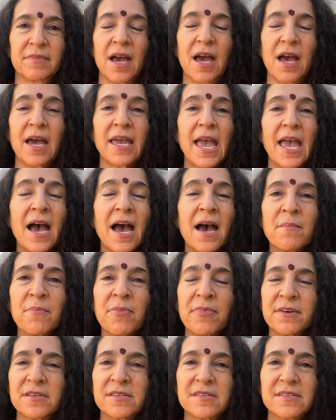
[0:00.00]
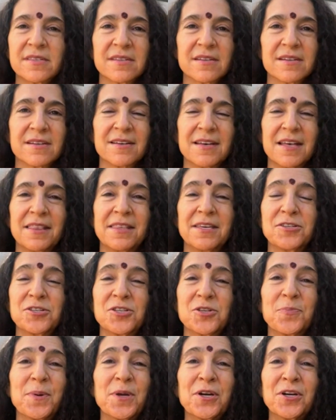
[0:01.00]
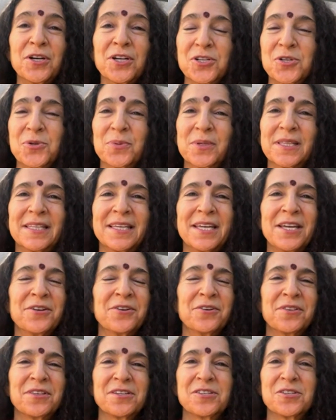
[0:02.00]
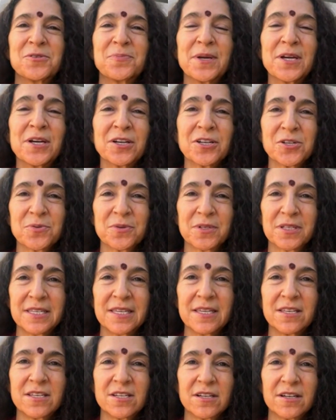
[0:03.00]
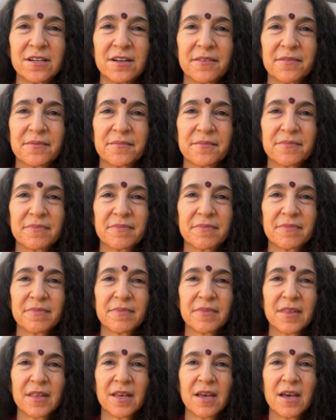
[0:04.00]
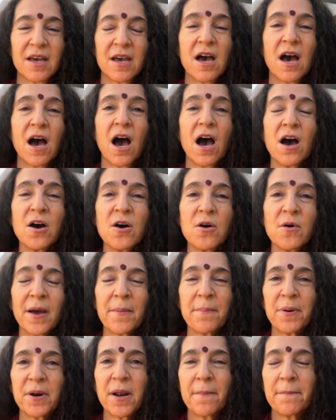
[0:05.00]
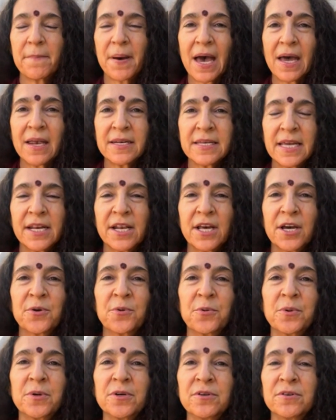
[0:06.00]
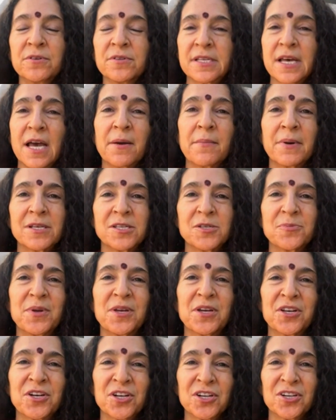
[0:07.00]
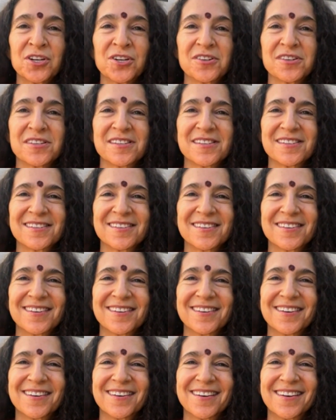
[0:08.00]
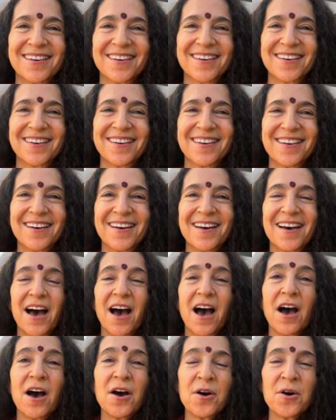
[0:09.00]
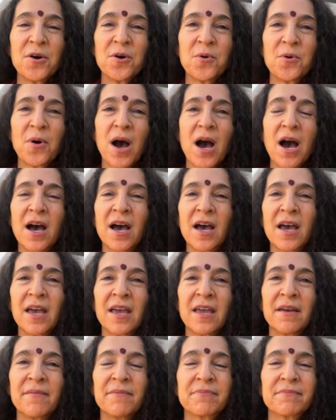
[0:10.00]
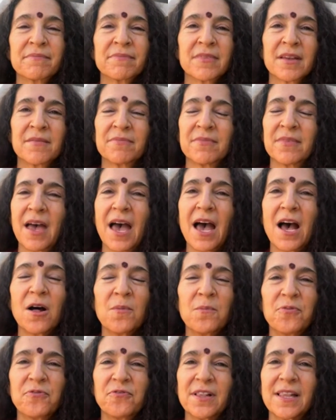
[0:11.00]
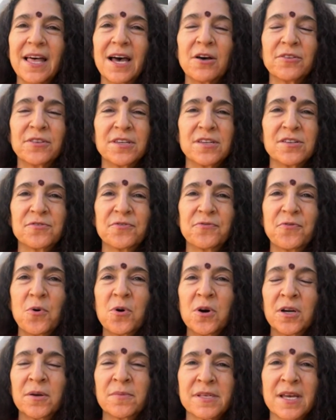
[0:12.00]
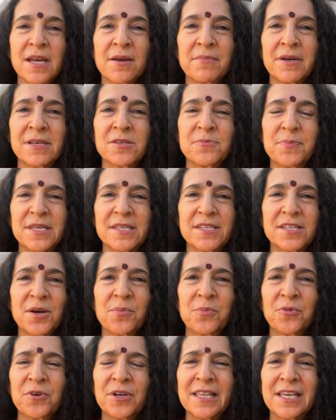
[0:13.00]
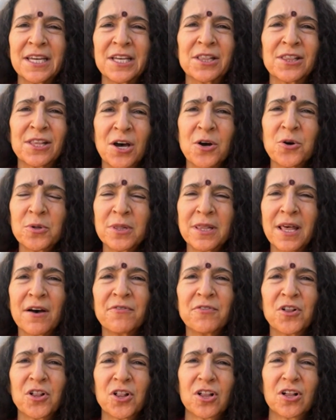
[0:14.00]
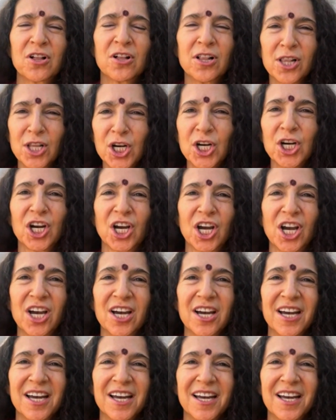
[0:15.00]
am this spiritual leader, this spiritual teacher. Oh, I put a Band-Aid on wounds, I must be a nurse. Oh, I help fill out these forms, I must be some really low-level clerk.